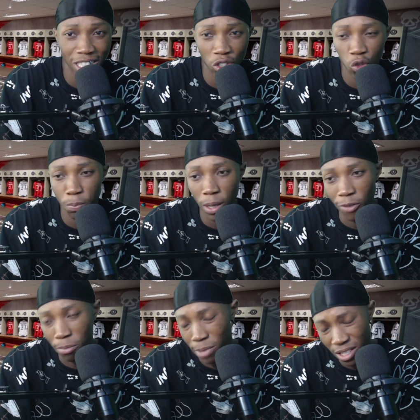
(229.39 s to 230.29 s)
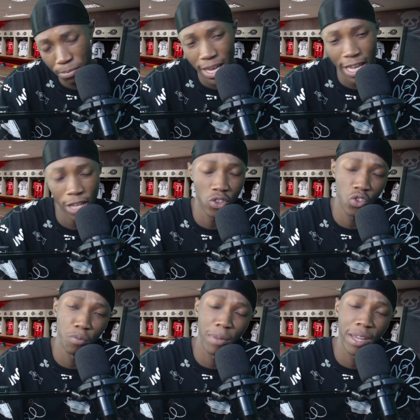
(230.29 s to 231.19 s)
He used to play for Maritzburg, he
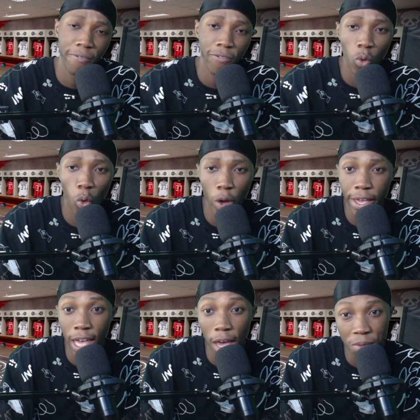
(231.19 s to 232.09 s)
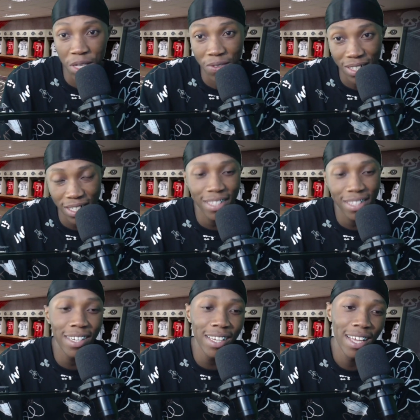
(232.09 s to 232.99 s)
used to play for Cape Town
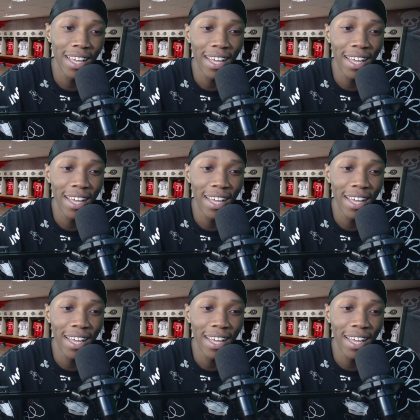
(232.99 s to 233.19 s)
City.